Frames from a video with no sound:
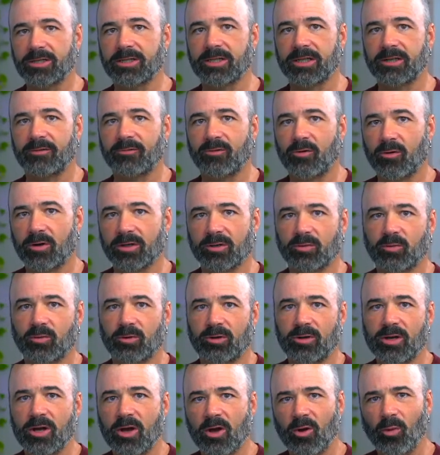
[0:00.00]
And of course, we're
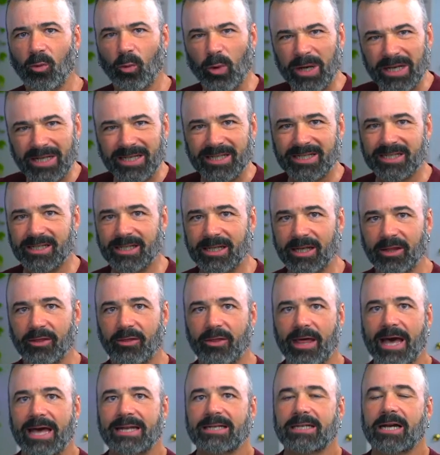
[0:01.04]
witnessing
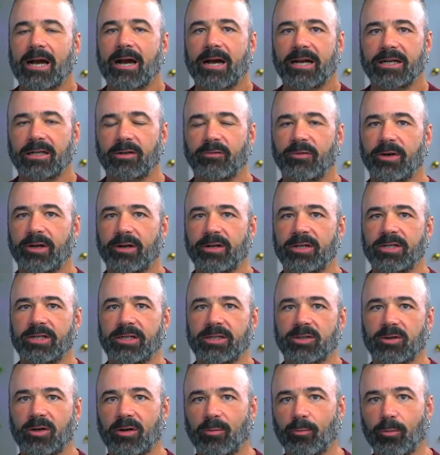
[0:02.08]
that kind of energy
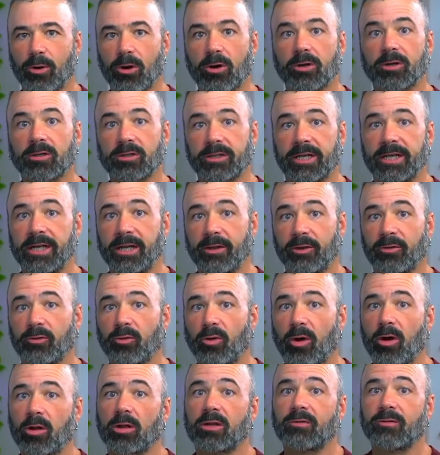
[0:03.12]
sort of percolating through
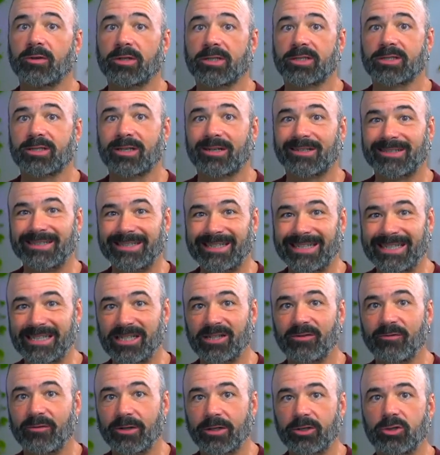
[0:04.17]
all of us on an
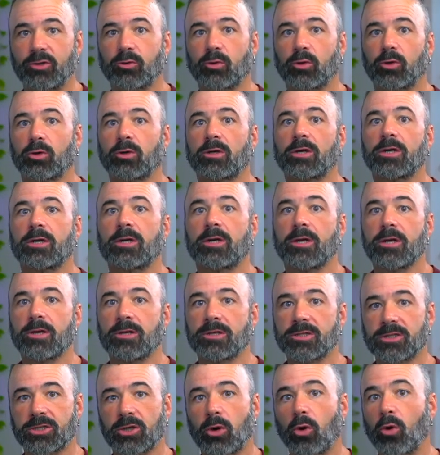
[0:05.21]
individual
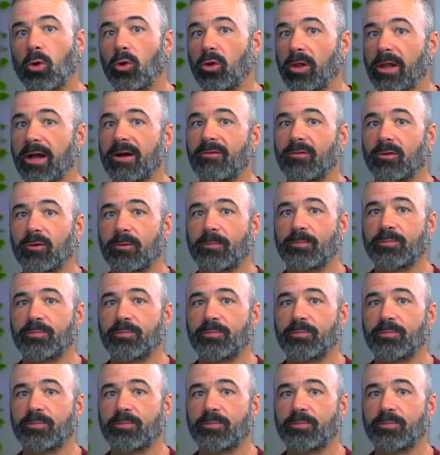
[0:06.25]
soul level.